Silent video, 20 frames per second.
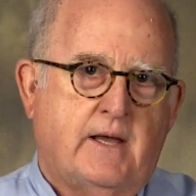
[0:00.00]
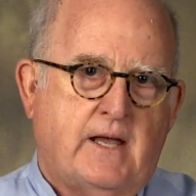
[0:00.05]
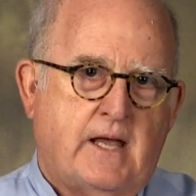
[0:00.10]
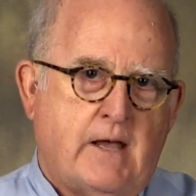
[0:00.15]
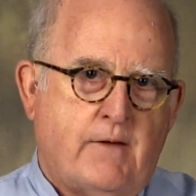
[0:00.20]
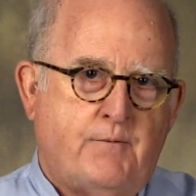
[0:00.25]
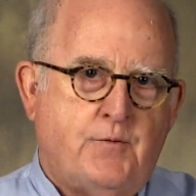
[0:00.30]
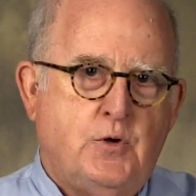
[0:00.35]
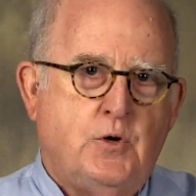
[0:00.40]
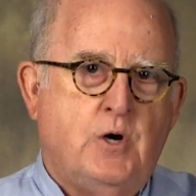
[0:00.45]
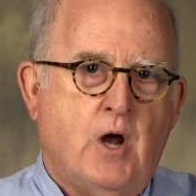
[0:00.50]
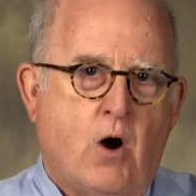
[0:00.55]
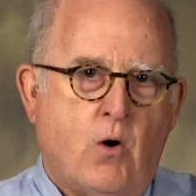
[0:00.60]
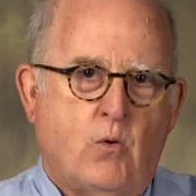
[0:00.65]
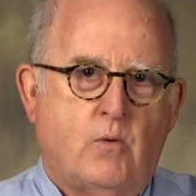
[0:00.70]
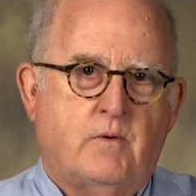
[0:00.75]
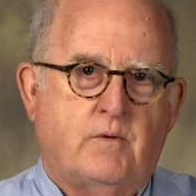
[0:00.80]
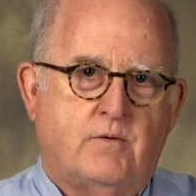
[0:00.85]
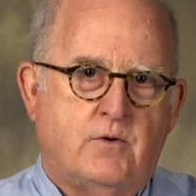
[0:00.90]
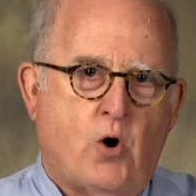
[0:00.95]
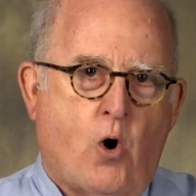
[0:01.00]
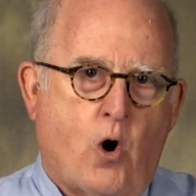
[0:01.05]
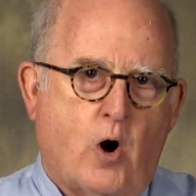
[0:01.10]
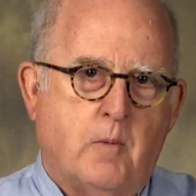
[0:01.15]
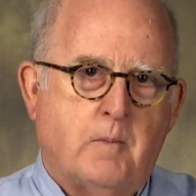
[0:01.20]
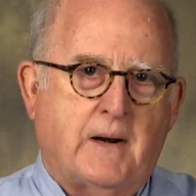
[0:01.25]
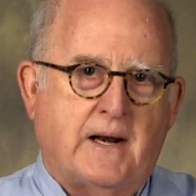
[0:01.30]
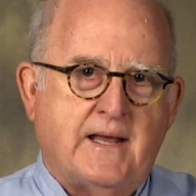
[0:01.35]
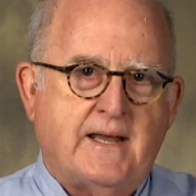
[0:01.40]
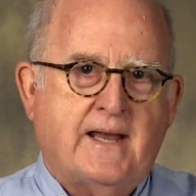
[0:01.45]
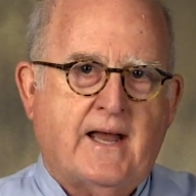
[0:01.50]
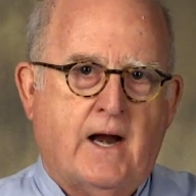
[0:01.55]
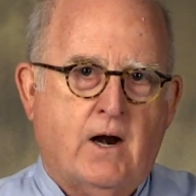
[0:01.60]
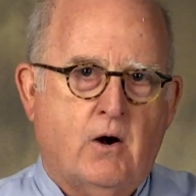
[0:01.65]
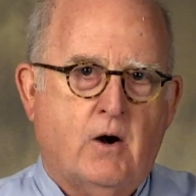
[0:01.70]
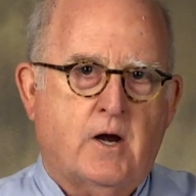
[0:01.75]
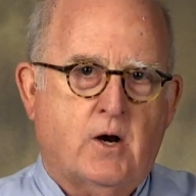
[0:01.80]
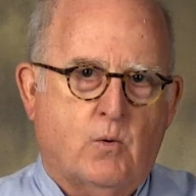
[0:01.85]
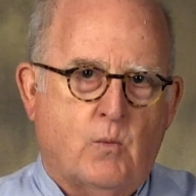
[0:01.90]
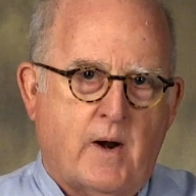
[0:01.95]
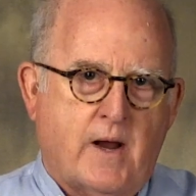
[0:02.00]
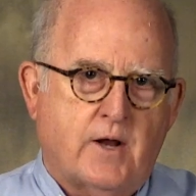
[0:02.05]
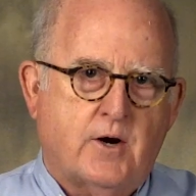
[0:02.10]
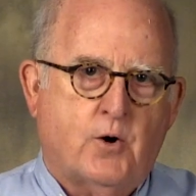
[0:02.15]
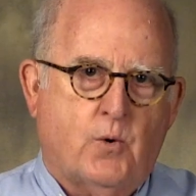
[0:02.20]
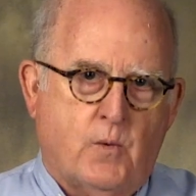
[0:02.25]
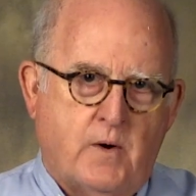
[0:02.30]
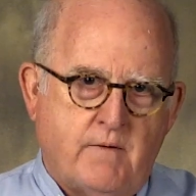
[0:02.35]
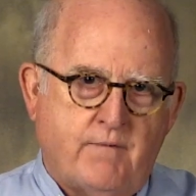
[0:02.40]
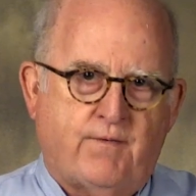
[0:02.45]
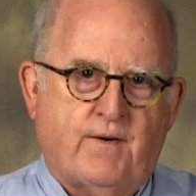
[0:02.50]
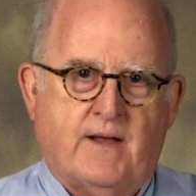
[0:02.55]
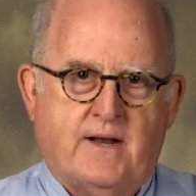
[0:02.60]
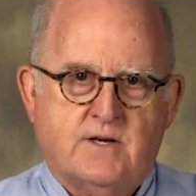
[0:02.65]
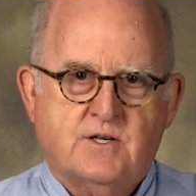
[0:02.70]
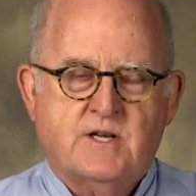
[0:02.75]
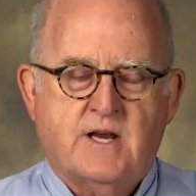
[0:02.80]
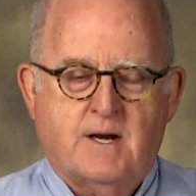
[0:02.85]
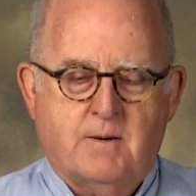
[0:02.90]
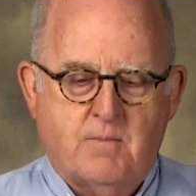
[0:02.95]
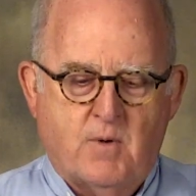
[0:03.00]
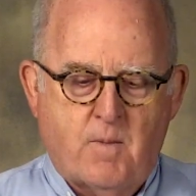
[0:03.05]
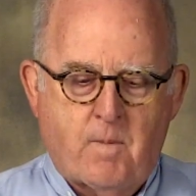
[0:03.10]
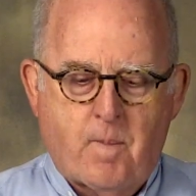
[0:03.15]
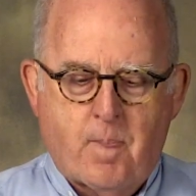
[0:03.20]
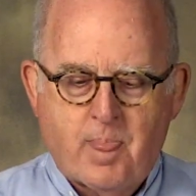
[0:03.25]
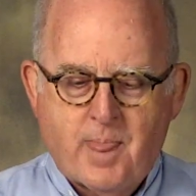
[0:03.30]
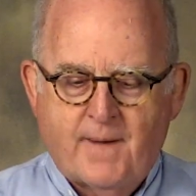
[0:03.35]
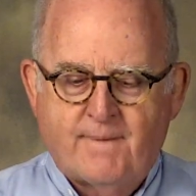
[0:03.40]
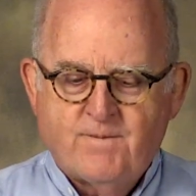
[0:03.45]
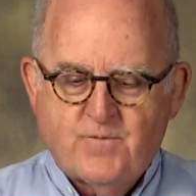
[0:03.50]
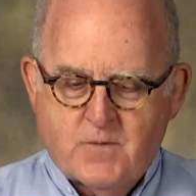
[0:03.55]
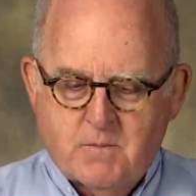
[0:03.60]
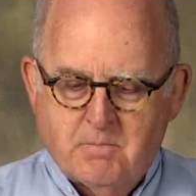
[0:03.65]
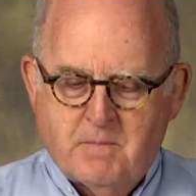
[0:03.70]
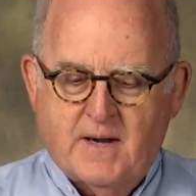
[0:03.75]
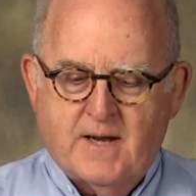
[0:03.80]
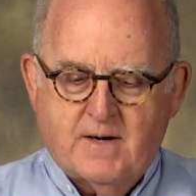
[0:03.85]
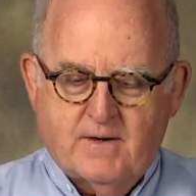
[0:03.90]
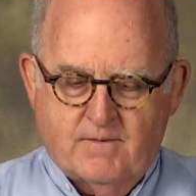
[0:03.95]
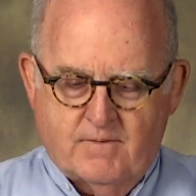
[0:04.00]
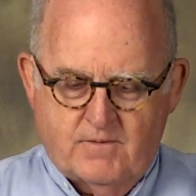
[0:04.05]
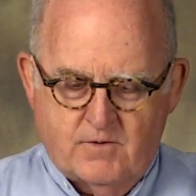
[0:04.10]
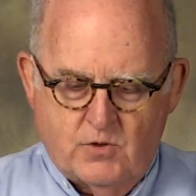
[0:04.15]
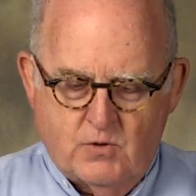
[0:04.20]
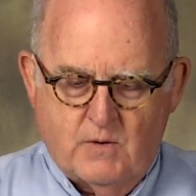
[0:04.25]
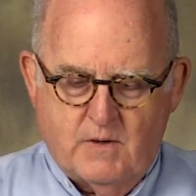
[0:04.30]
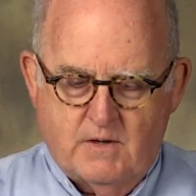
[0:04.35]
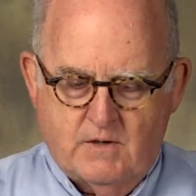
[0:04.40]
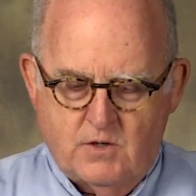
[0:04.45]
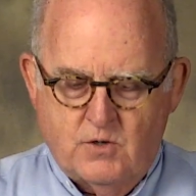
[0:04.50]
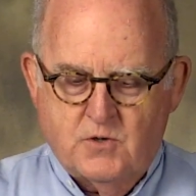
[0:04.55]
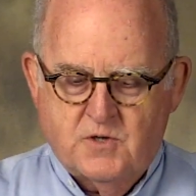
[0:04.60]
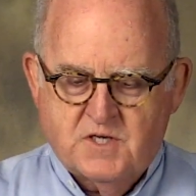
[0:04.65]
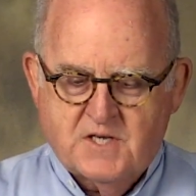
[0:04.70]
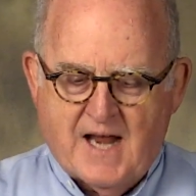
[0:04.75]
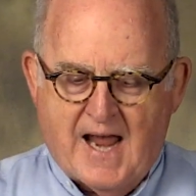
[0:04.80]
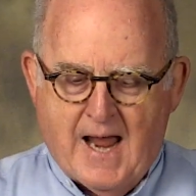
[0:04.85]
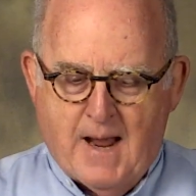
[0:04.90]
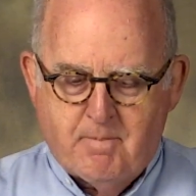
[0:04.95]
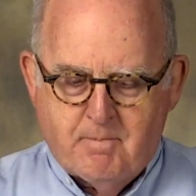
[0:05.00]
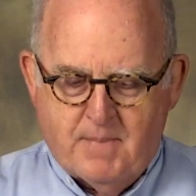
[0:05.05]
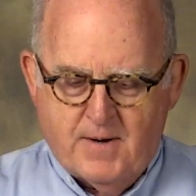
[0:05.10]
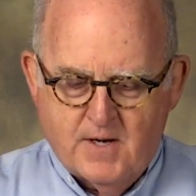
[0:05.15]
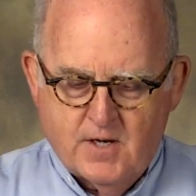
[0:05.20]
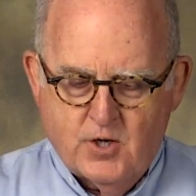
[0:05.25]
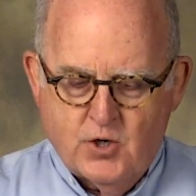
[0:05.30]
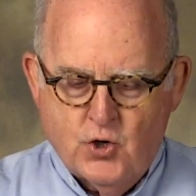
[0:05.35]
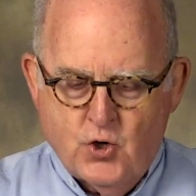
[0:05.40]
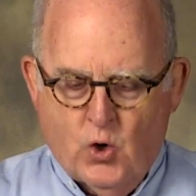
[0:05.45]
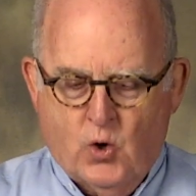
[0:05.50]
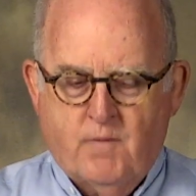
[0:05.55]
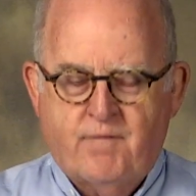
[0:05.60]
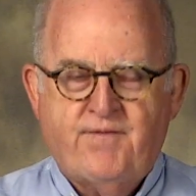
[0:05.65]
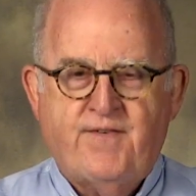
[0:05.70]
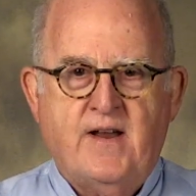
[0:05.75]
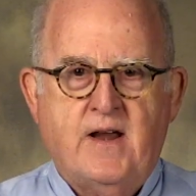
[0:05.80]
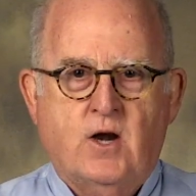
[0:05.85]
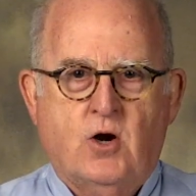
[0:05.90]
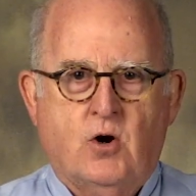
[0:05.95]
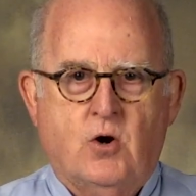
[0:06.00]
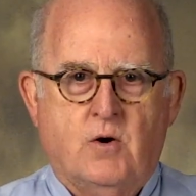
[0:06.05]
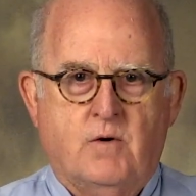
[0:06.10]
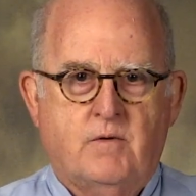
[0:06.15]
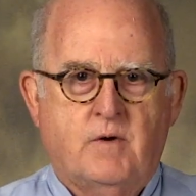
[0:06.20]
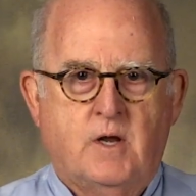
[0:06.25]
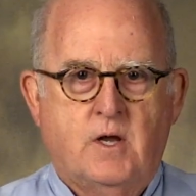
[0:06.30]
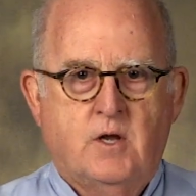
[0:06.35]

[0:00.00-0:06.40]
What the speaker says: if you don't normally carry around a reflex hammer, but you tap your finger.